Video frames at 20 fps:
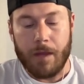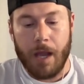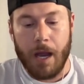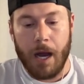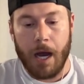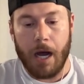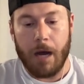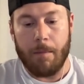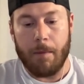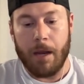
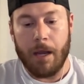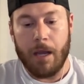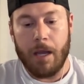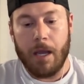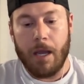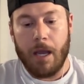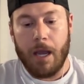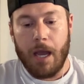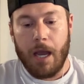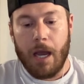
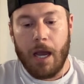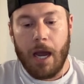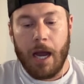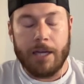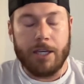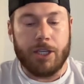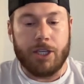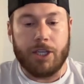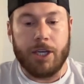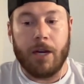
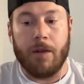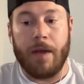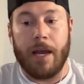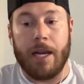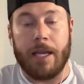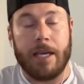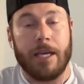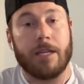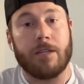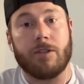I just share that
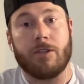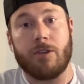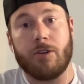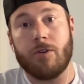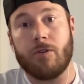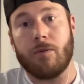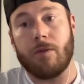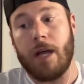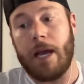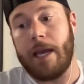again
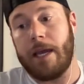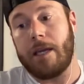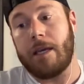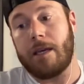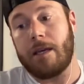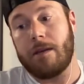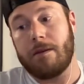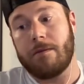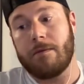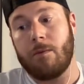too.
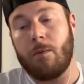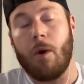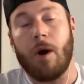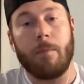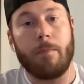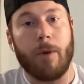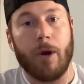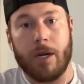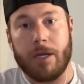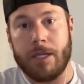Like
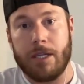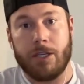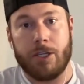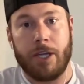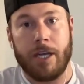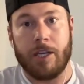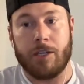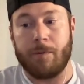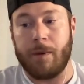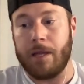1 book didn't
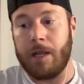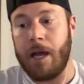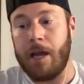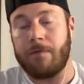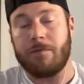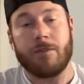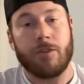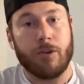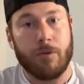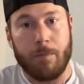change my
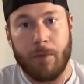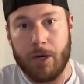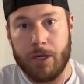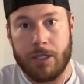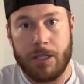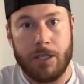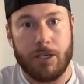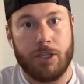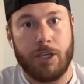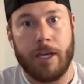life. 2
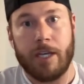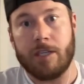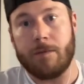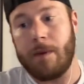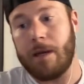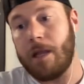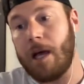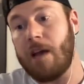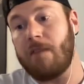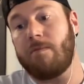books didn't change
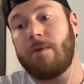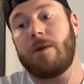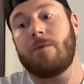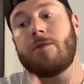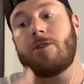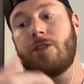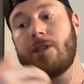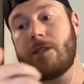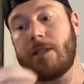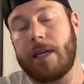my life, but it
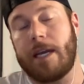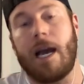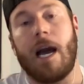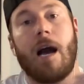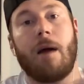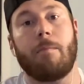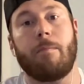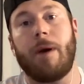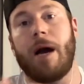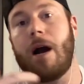was just the
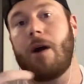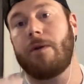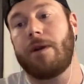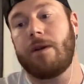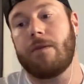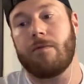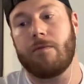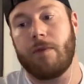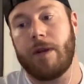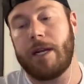
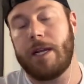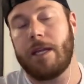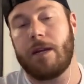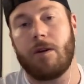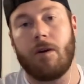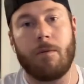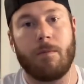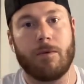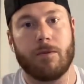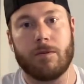compounding of reading
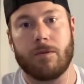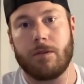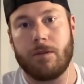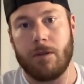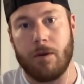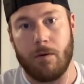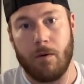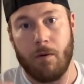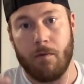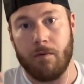almost,
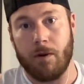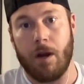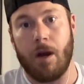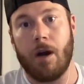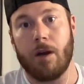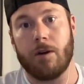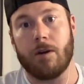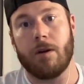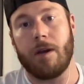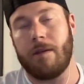over
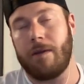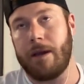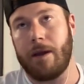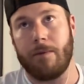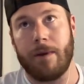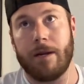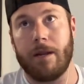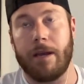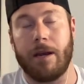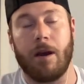100. I think I
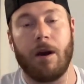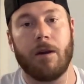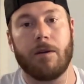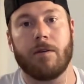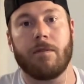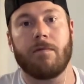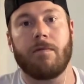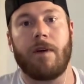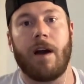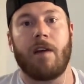read like
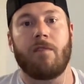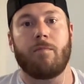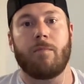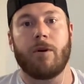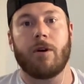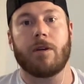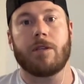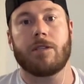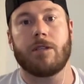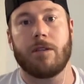105
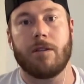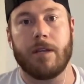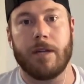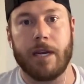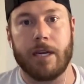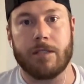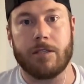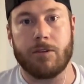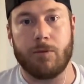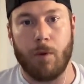books in the
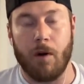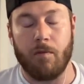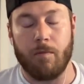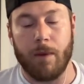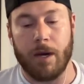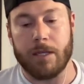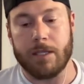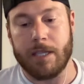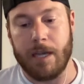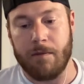next
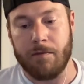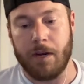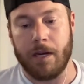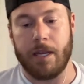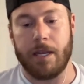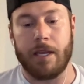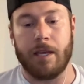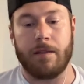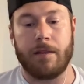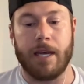12 months after I
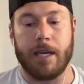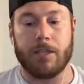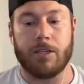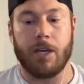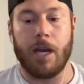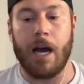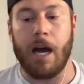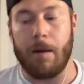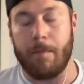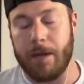didn't get that
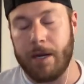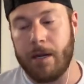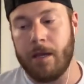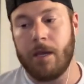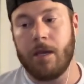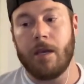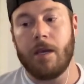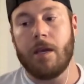job. And